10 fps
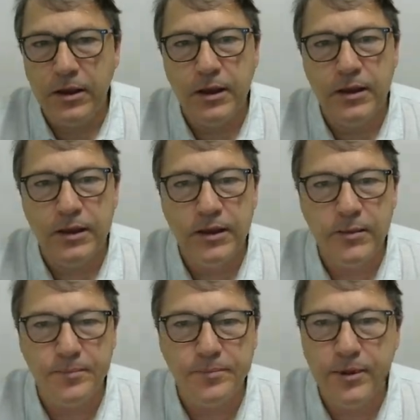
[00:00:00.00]

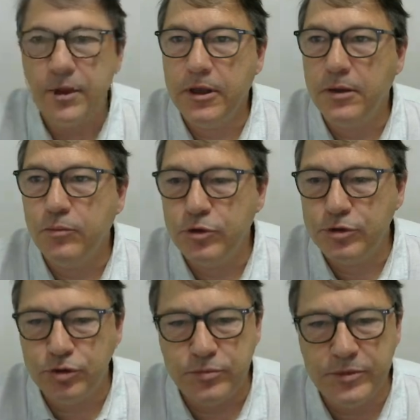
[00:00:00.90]
and we'll
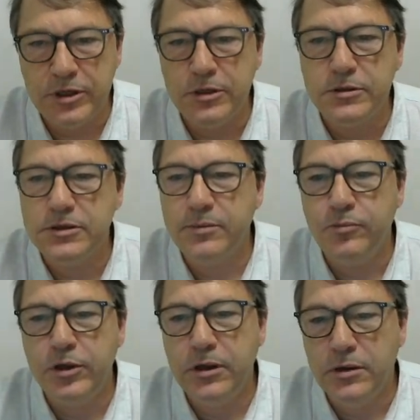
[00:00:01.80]
zoom in
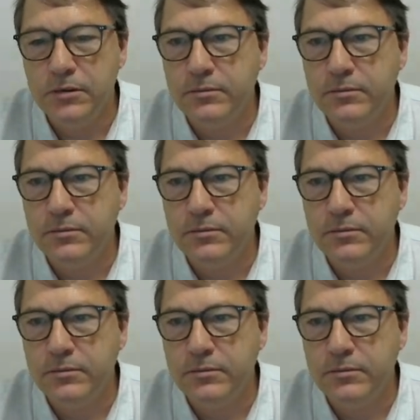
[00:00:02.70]
somewhere,